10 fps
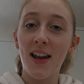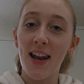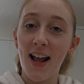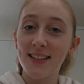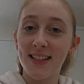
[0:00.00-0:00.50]

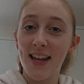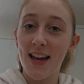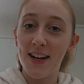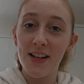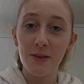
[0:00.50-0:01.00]
Lexi
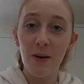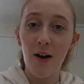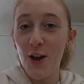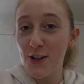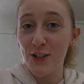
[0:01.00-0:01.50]
and
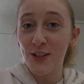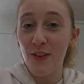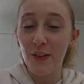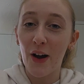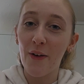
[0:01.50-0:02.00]
Isobel. I only just
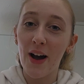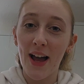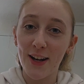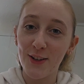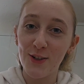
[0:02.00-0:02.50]
found out I
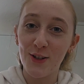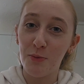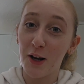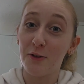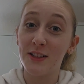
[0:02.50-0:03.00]
had a
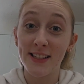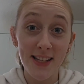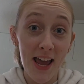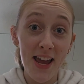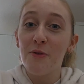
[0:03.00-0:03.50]
YouTube channel
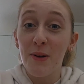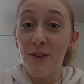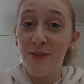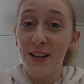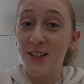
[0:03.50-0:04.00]
today, and we've been
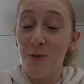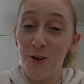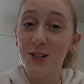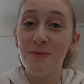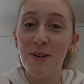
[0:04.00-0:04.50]
on FaceTime
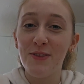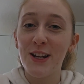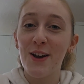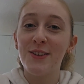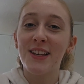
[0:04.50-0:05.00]
watching my
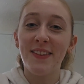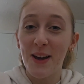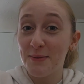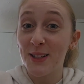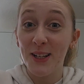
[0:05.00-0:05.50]
videos and they
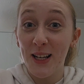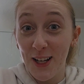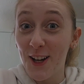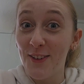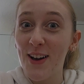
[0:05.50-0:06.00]
absolutely
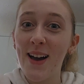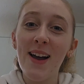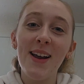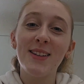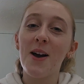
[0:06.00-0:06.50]
love it.
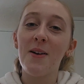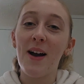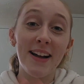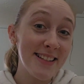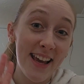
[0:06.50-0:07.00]
So
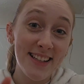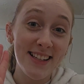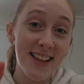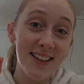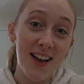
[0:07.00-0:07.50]
Auntie
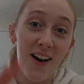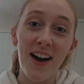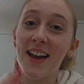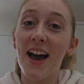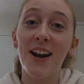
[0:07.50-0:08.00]
Kasey says
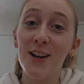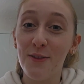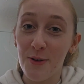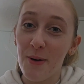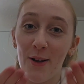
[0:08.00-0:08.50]
hi and I
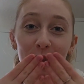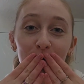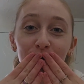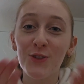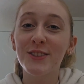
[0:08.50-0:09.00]
love you both.
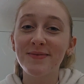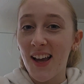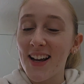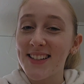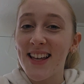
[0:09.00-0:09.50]

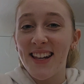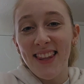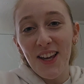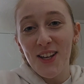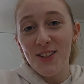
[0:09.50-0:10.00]
Like I said,
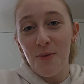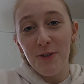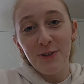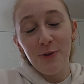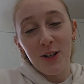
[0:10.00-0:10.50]
thank you so
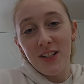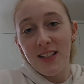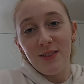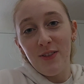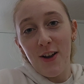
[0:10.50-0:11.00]
much for watching
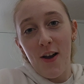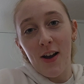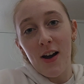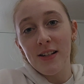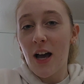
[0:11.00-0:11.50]
this video,
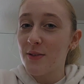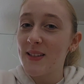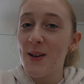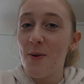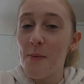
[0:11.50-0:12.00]
guys. I'll
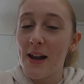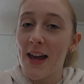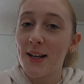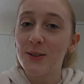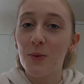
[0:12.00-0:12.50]
see you in my
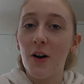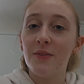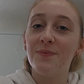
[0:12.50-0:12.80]
next one.